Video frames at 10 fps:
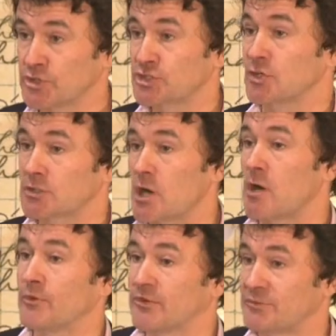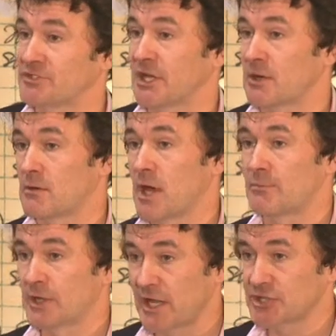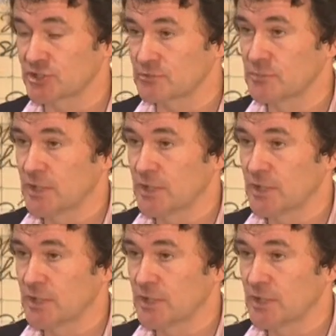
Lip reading: should come with a particular obligation,